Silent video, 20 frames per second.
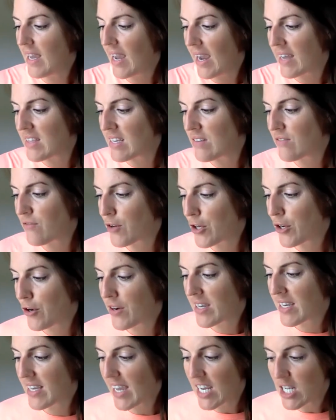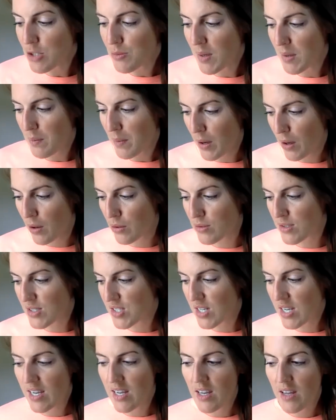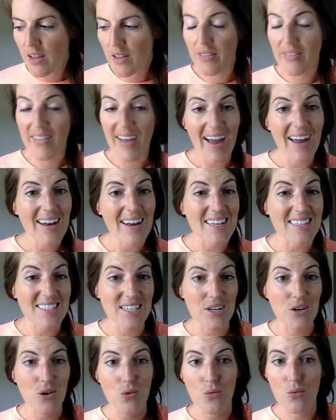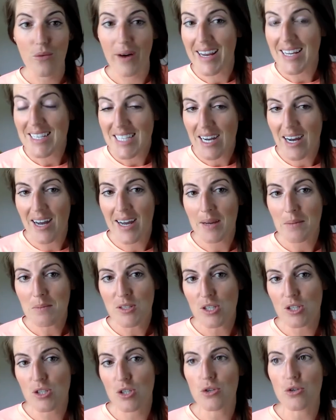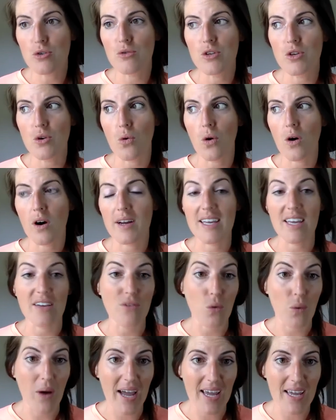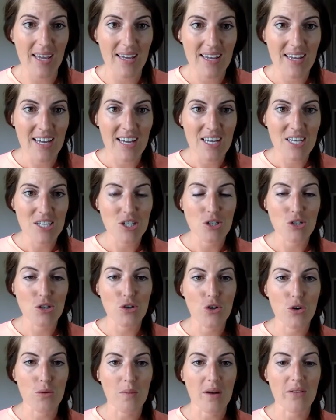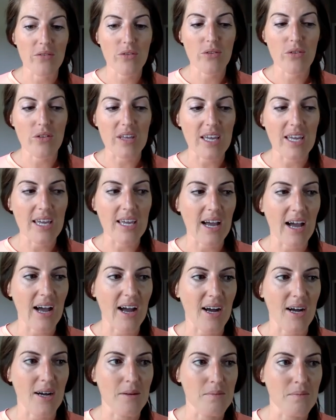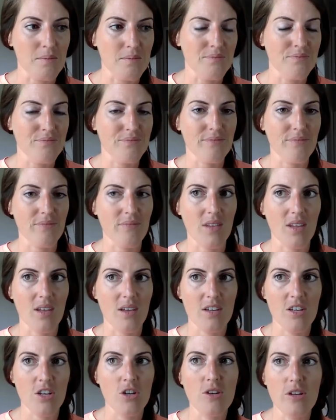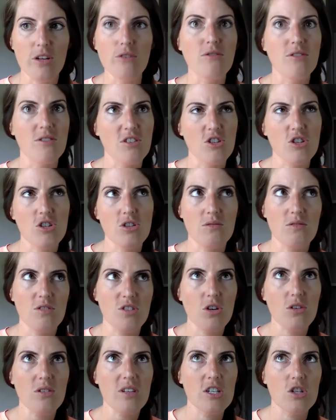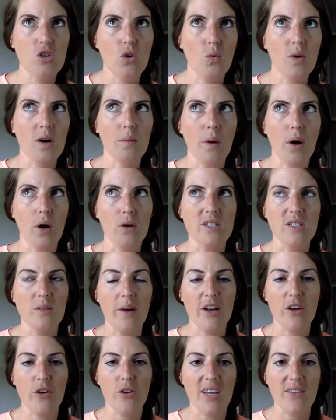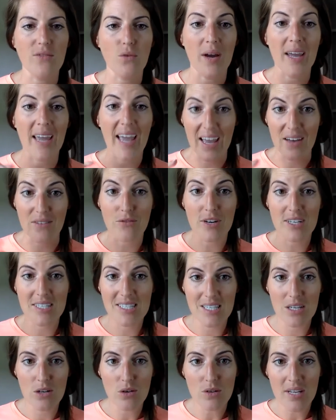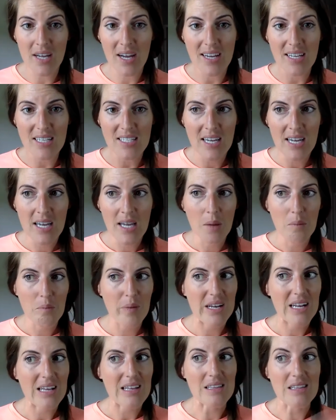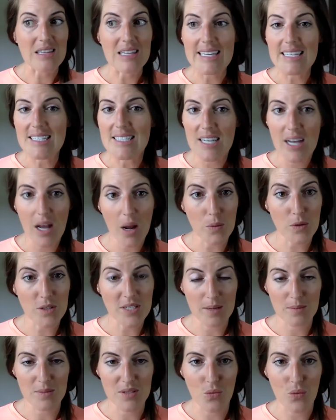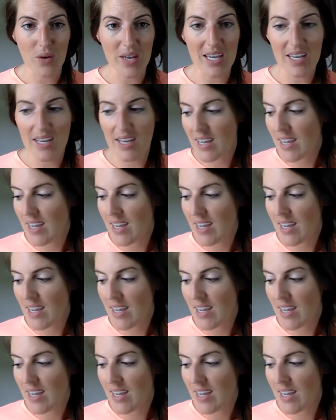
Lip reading: And then for your engagement post, that is a great time to do your giveaway, to do your monthly. You certainly don't want to post about your giveaway every single night, but at least a couple times a week.